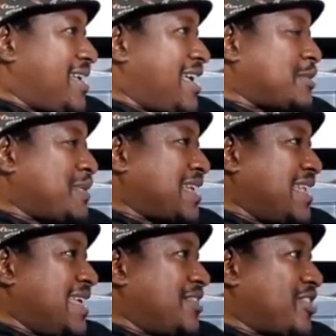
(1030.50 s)
Especially
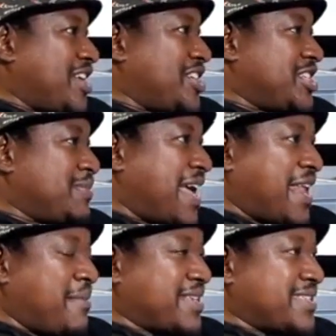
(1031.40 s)
in relationship
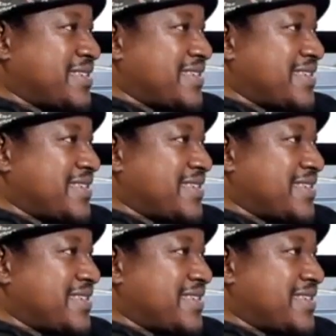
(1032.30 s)
dynamics.